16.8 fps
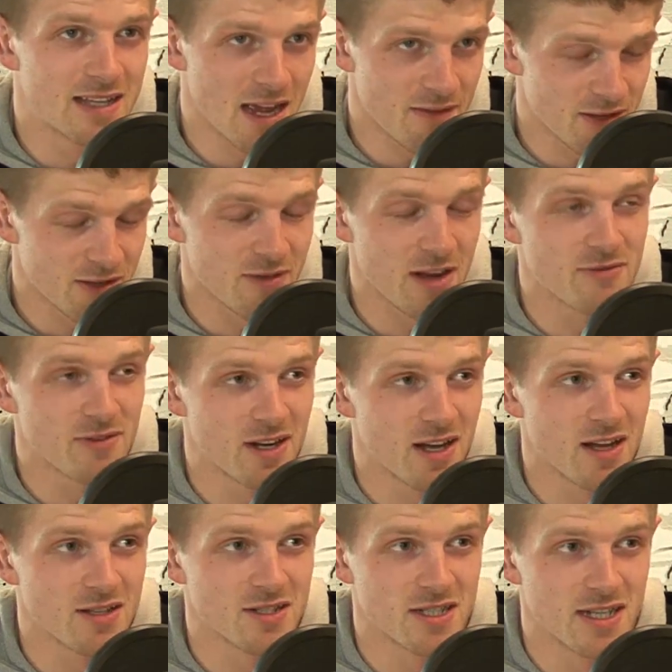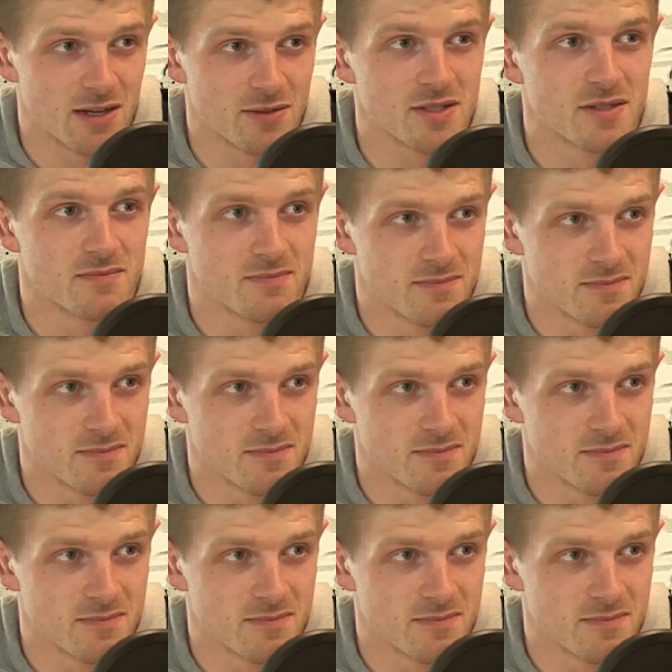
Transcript: I definitely read Renard's a doubt.